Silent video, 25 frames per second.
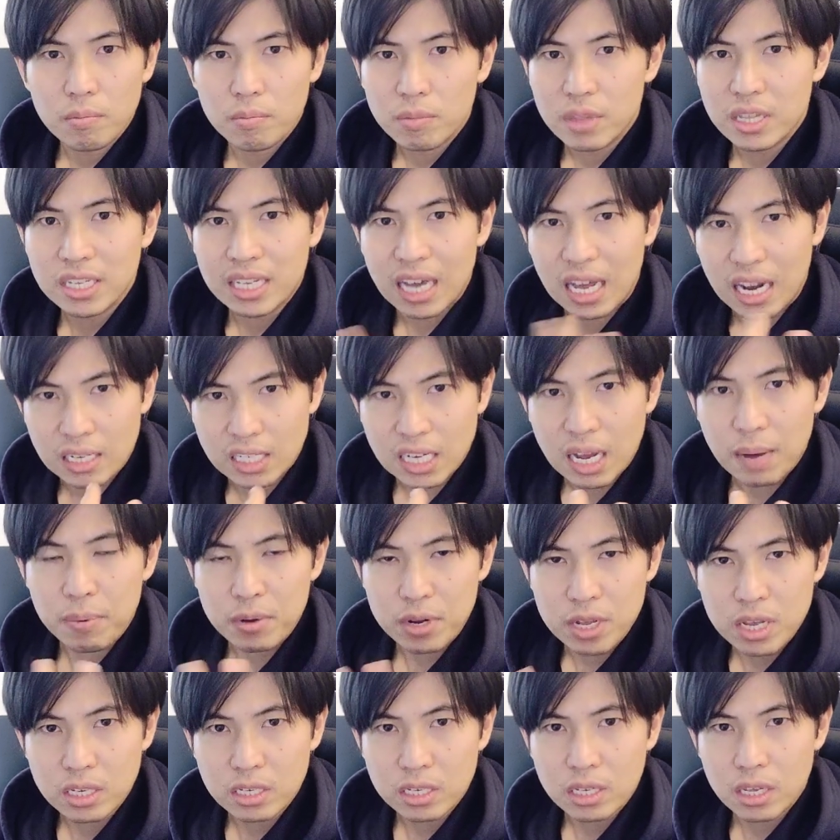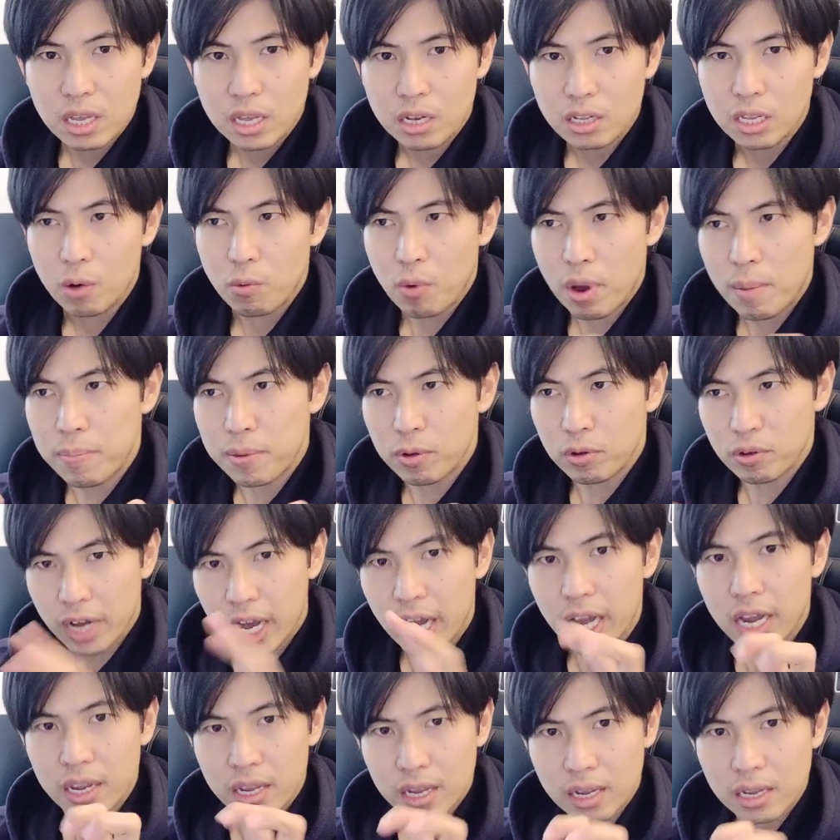This kind of Japanese, that red pill
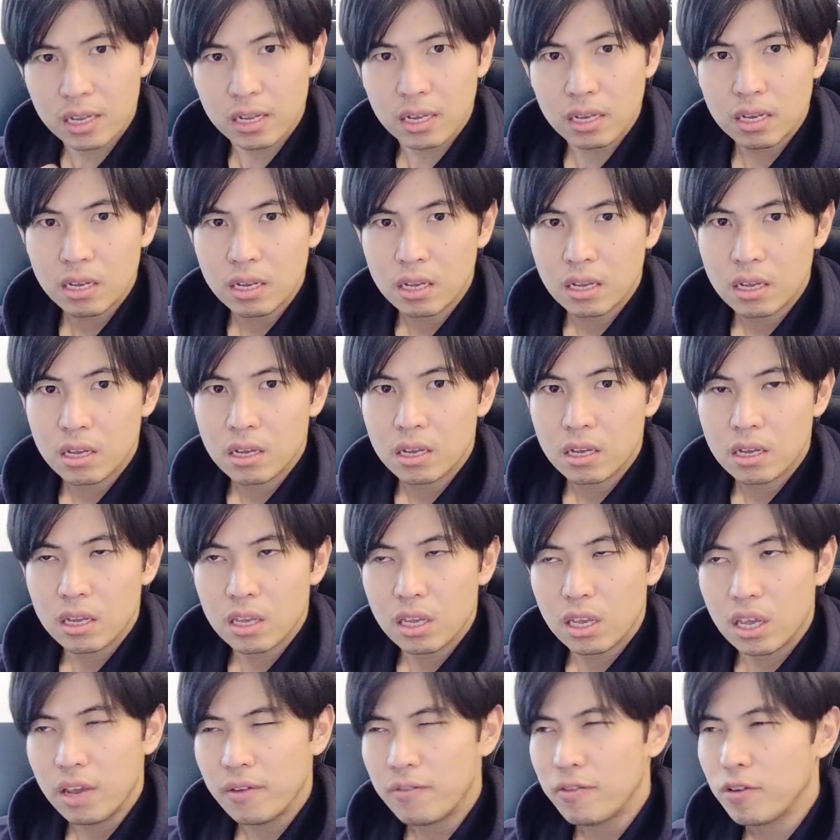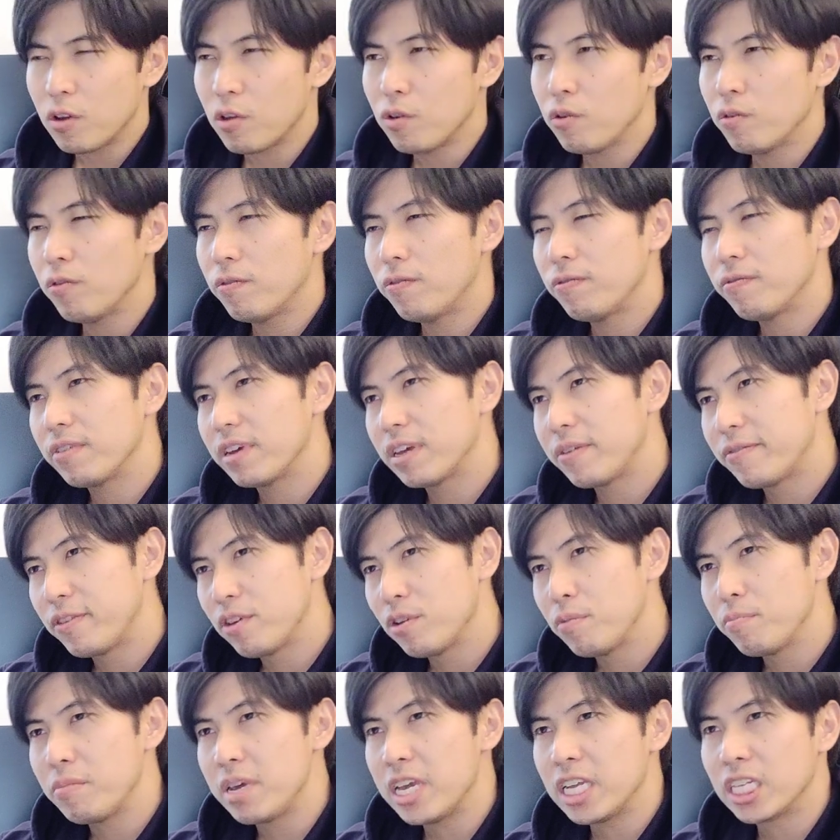guy. If
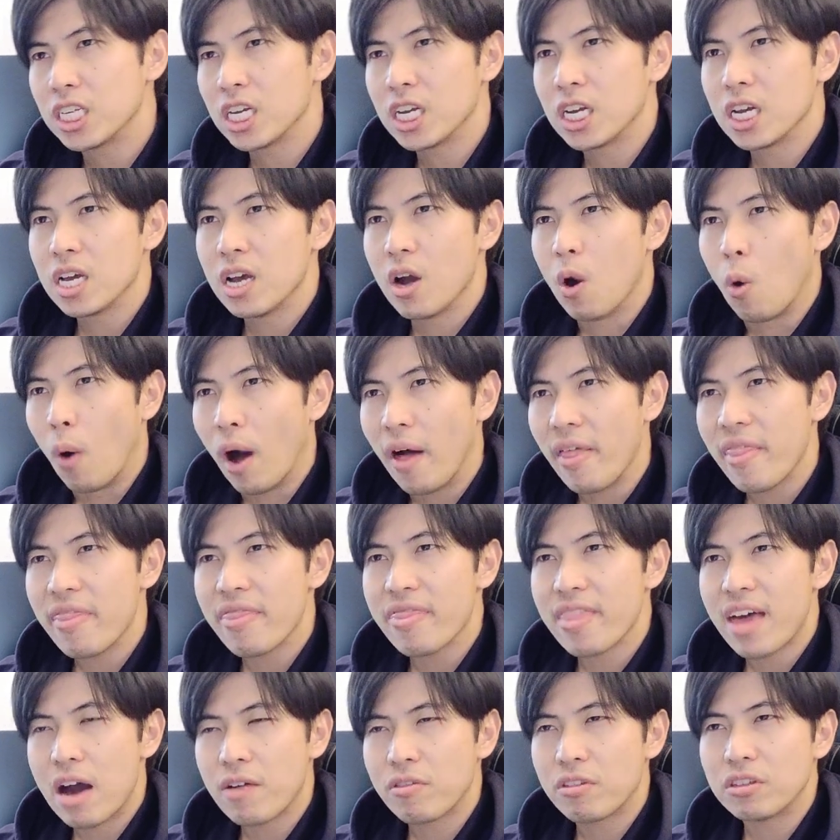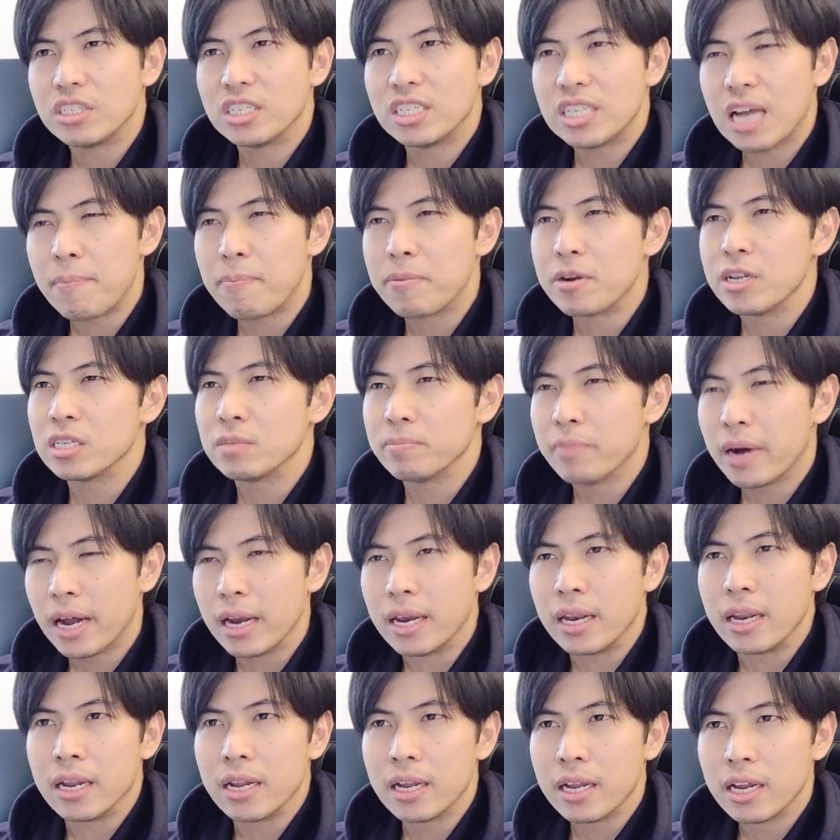you meet 1,000 Japanese
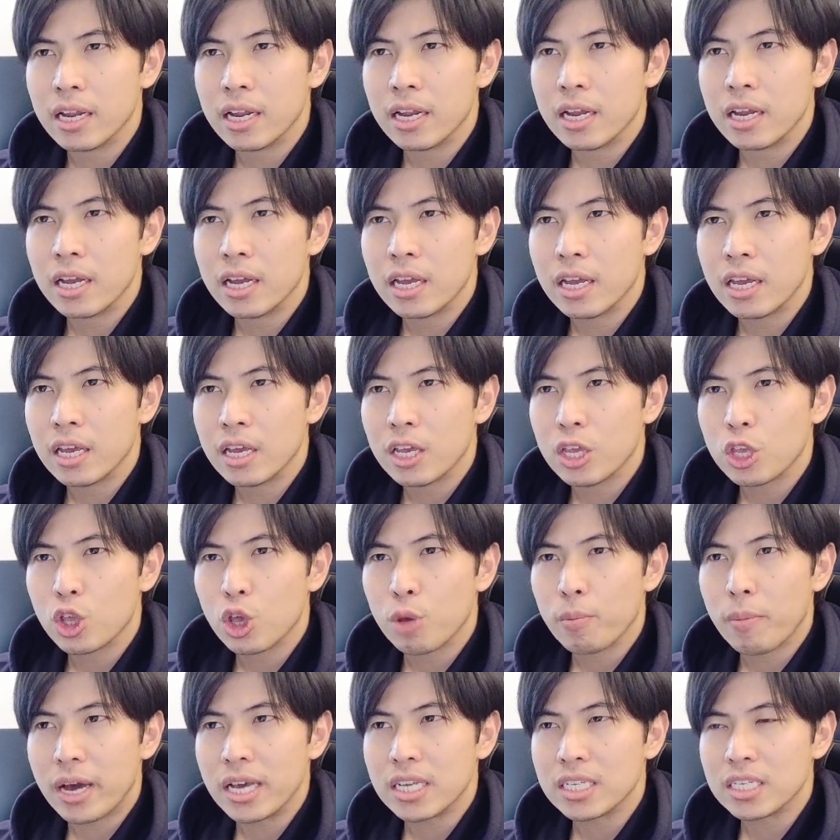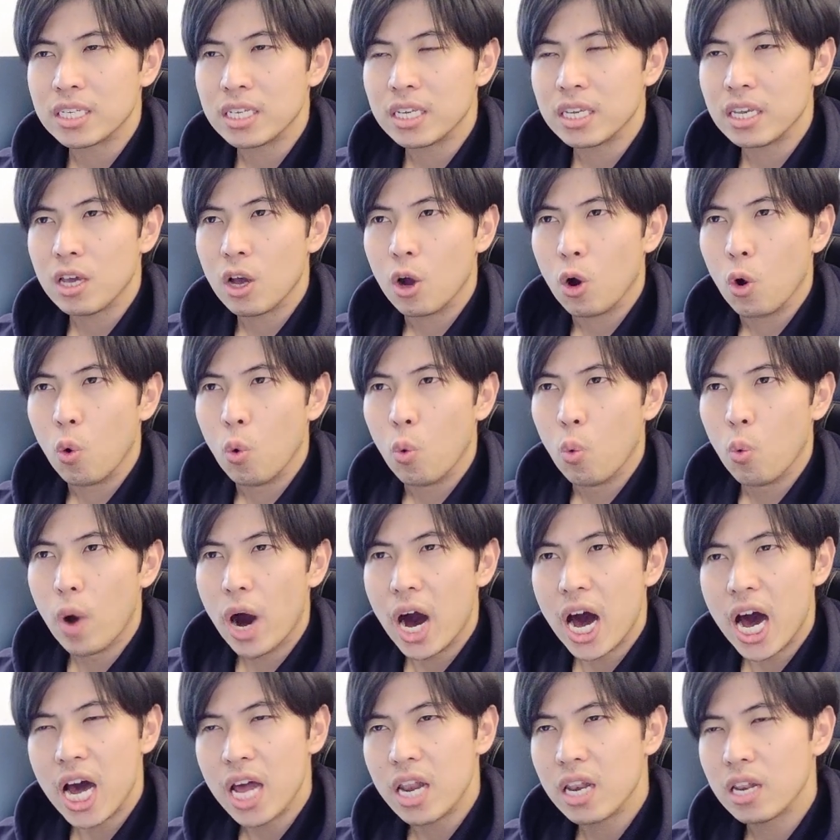men, you might see
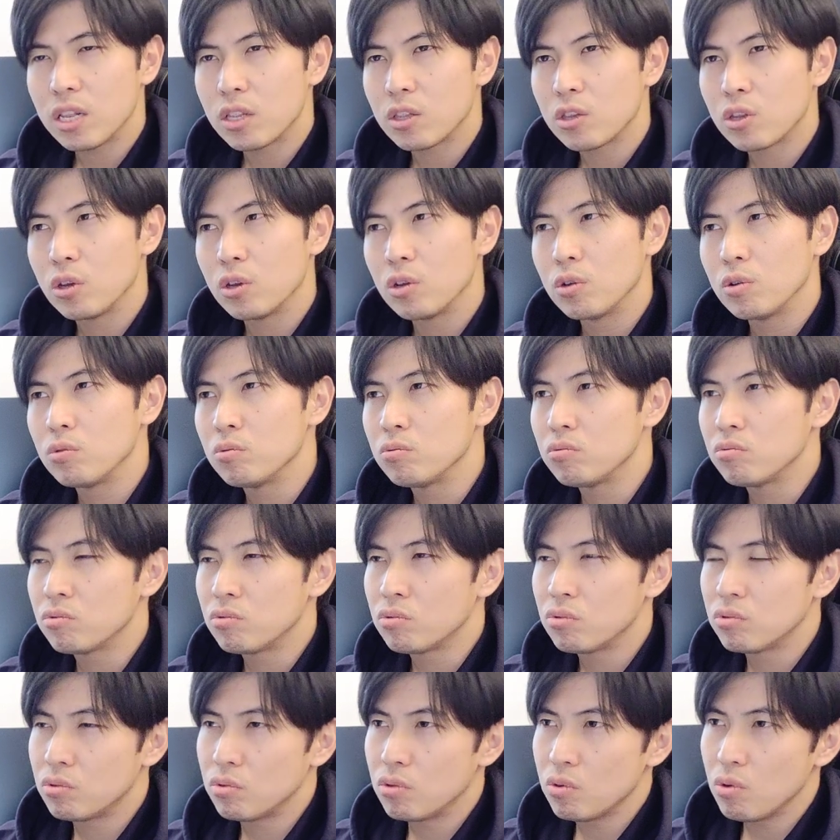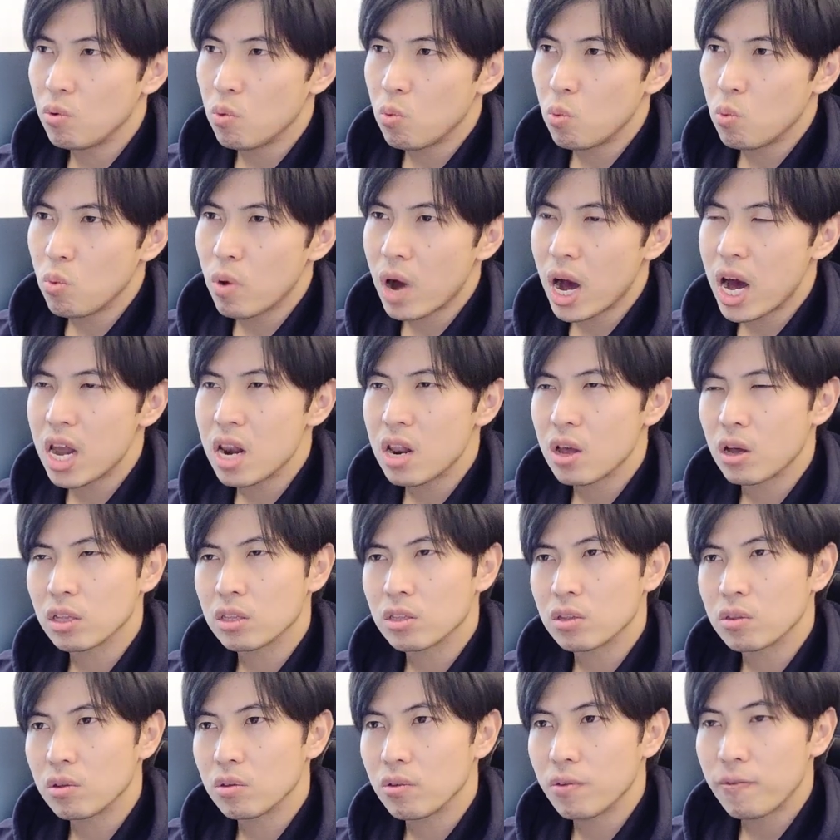one
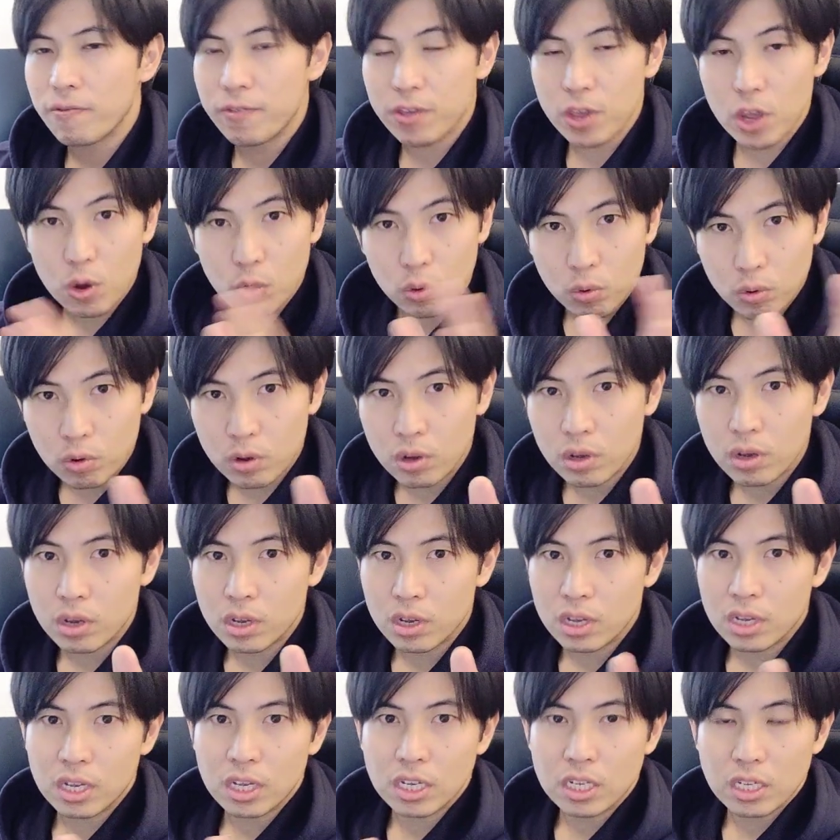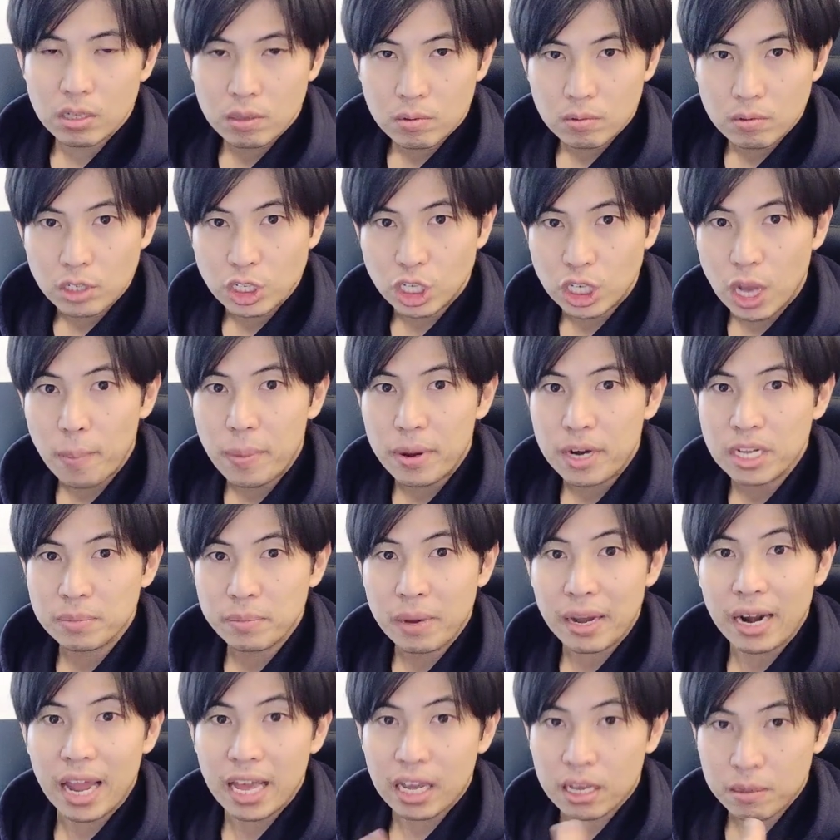or few Japanese
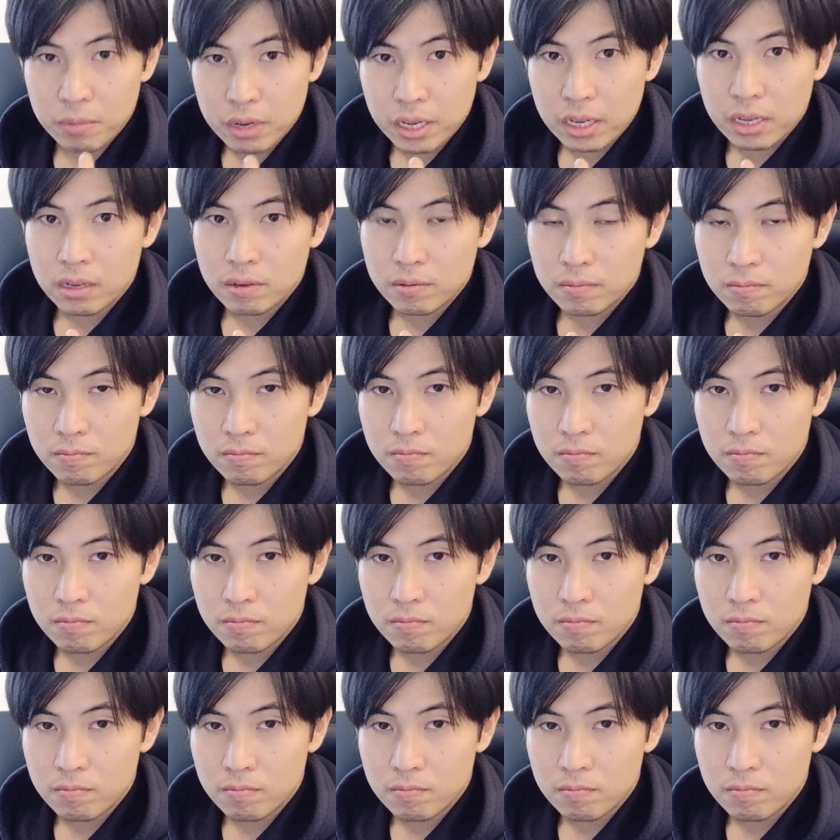men like me.